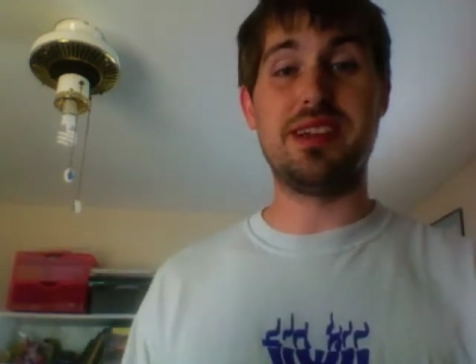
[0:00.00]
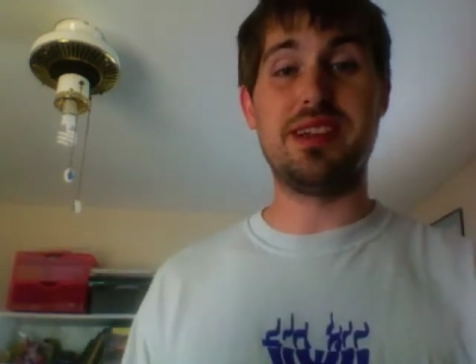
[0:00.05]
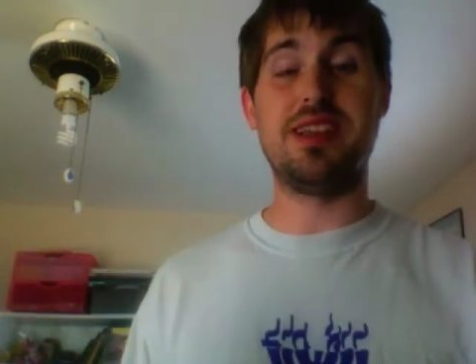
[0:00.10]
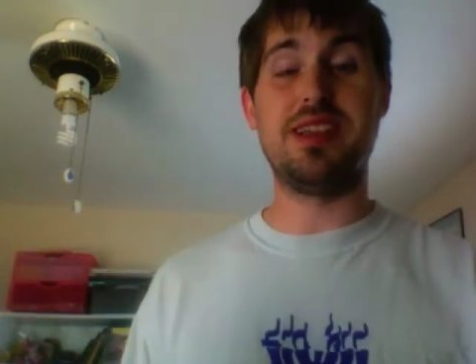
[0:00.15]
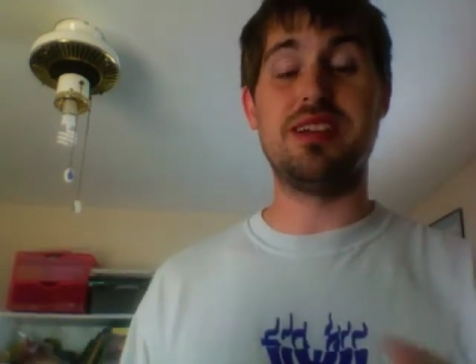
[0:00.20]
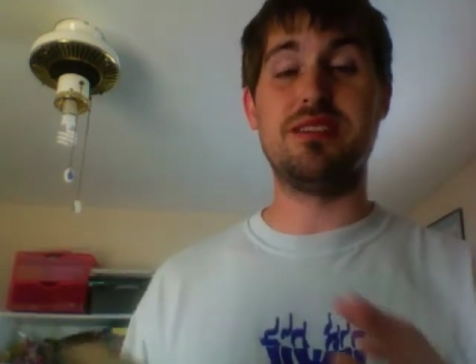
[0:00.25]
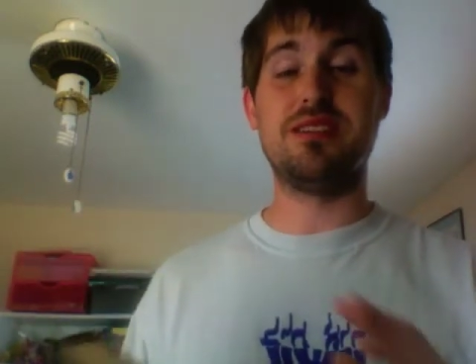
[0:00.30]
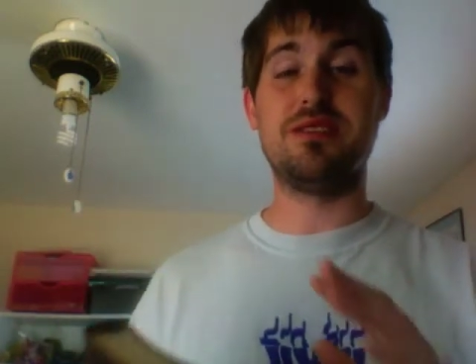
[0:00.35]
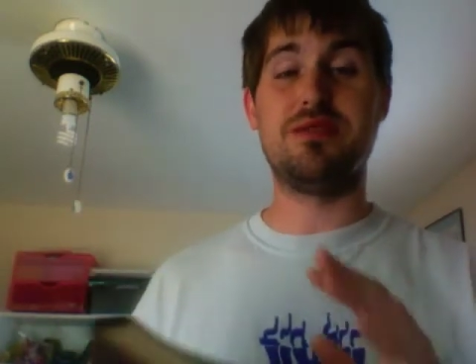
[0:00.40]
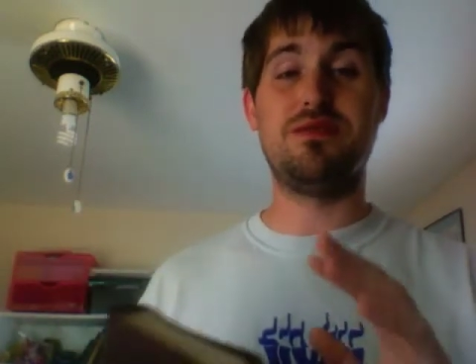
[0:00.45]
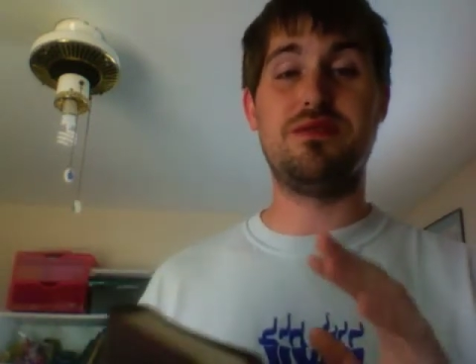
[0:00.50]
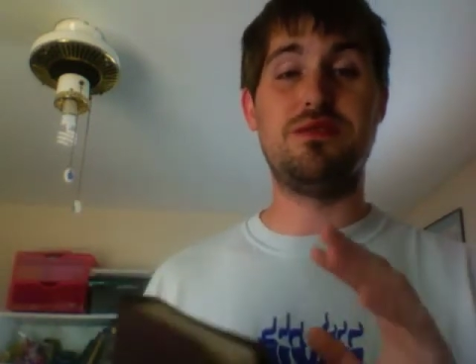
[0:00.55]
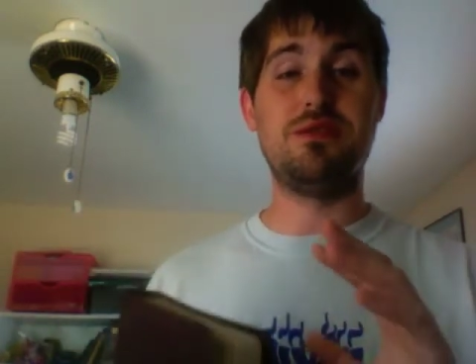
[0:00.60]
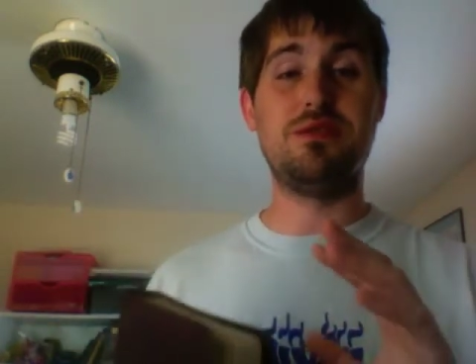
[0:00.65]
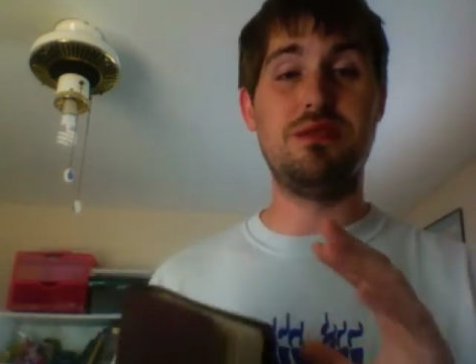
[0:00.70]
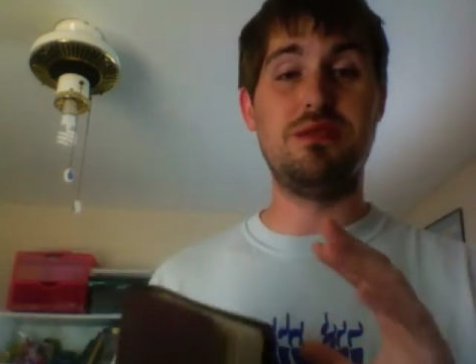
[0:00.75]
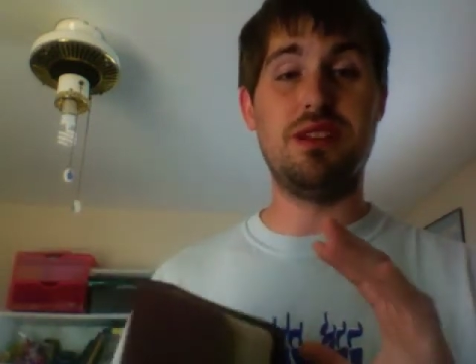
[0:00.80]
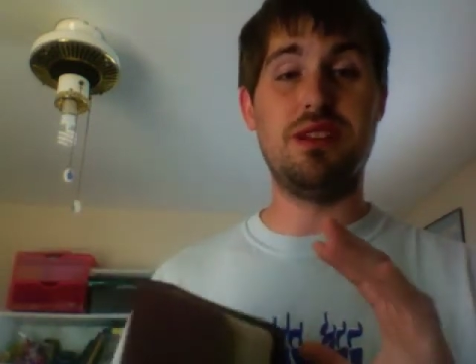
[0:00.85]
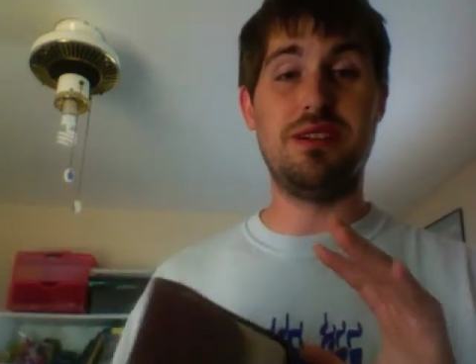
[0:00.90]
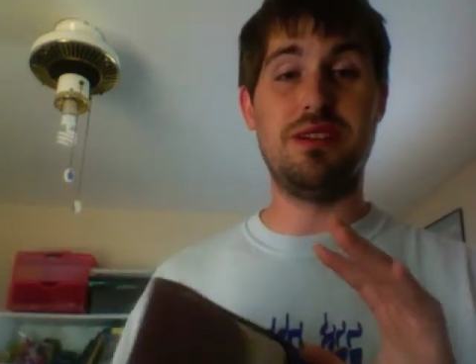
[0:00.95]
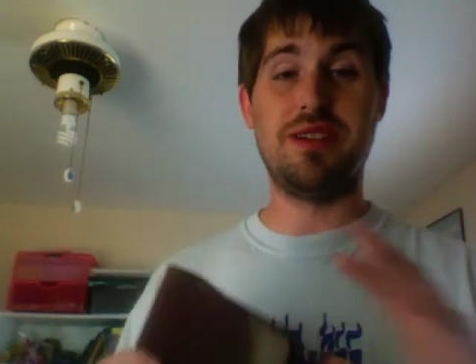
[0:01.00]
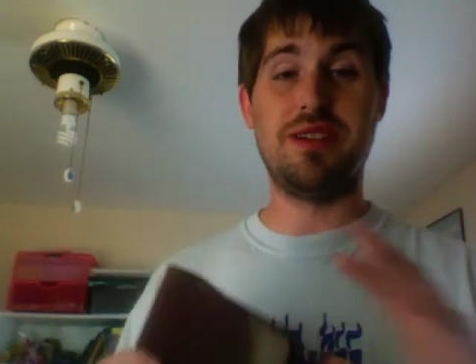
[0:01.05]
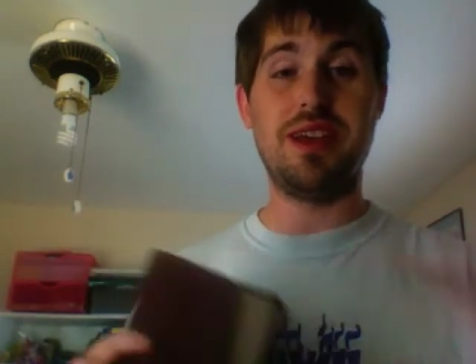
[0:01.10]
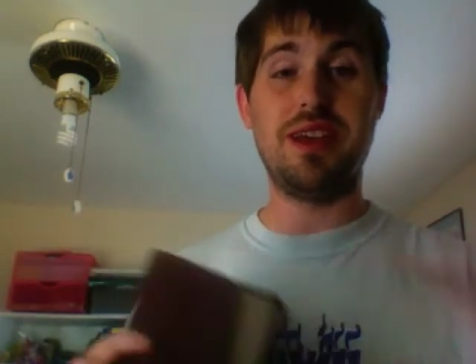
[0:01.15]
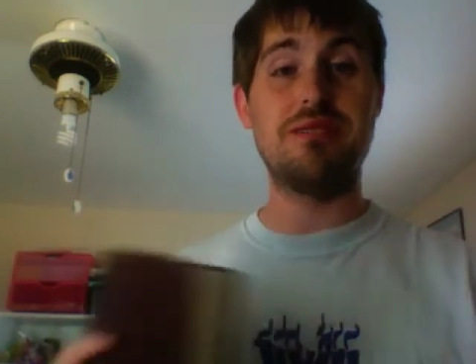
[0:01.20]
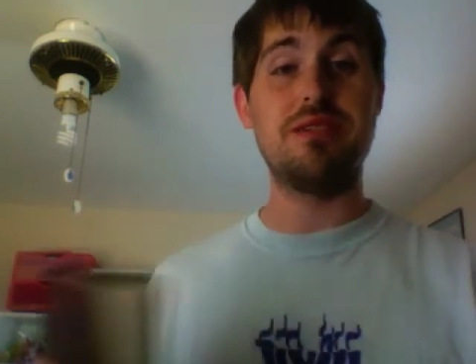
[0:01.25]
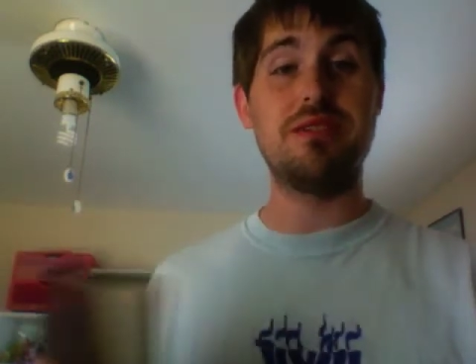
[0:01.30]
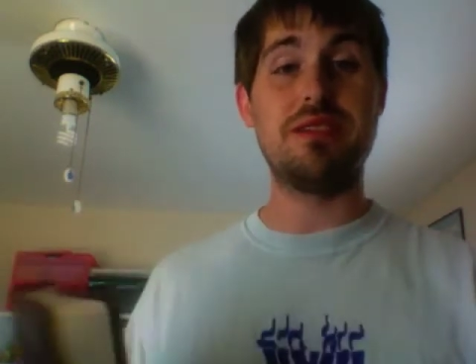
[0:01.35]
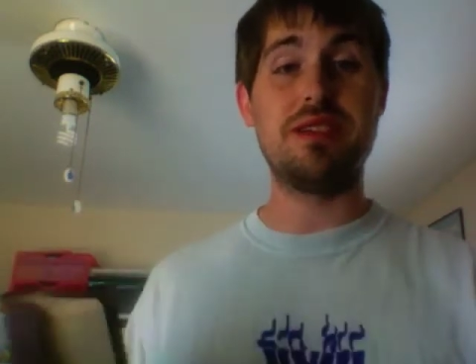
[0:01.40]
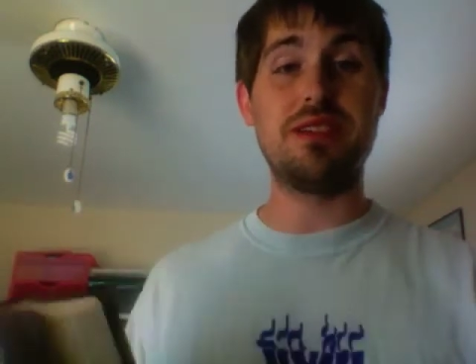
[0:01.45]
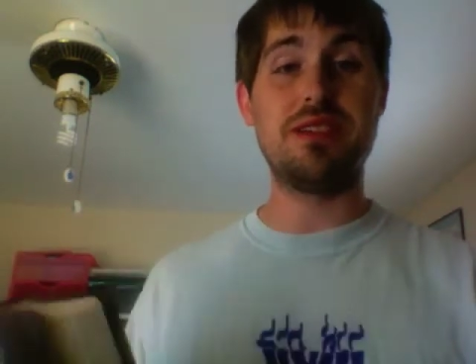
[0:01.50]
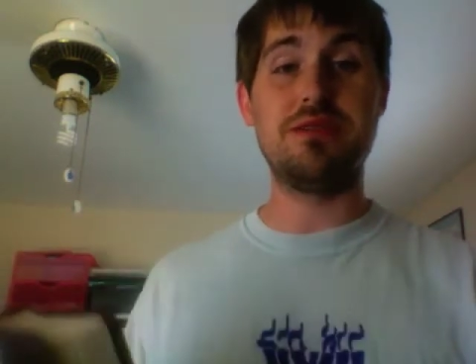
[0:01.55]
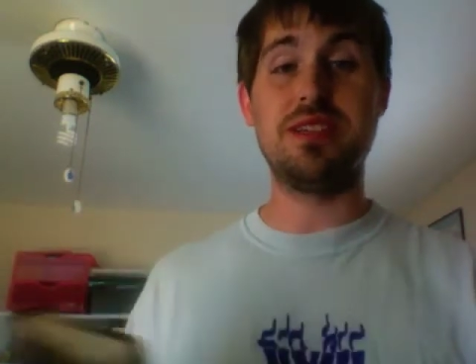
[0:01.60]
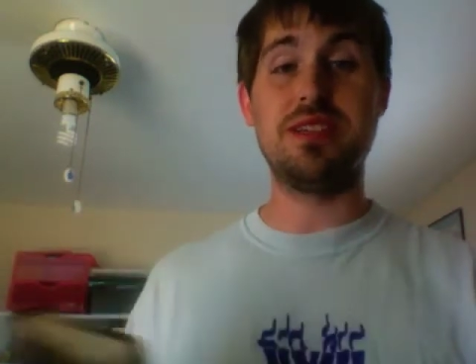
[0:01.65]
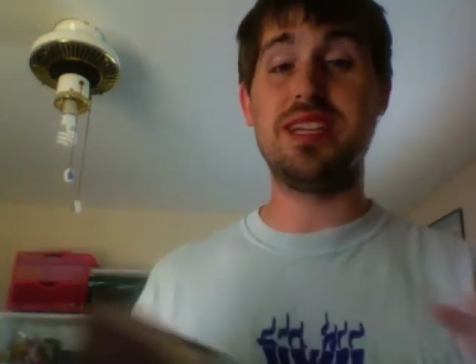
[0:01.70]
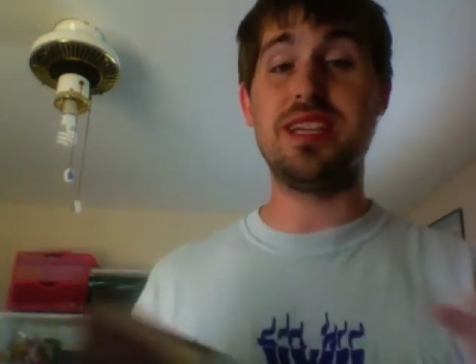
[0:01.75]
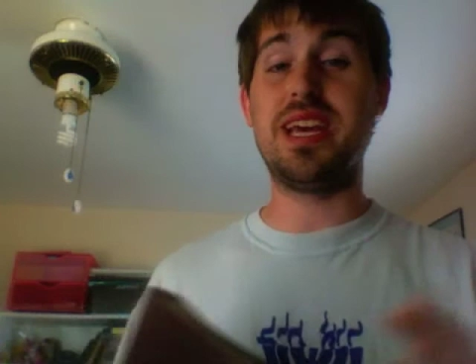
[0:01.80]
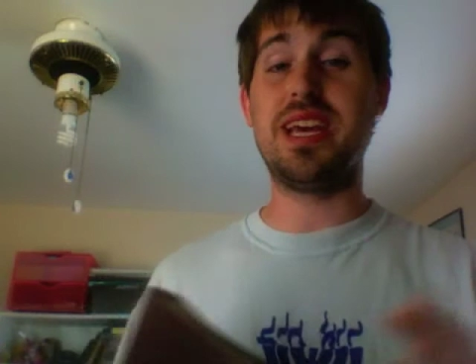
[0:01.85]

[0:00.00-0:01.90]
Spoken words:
that is full of everything you need.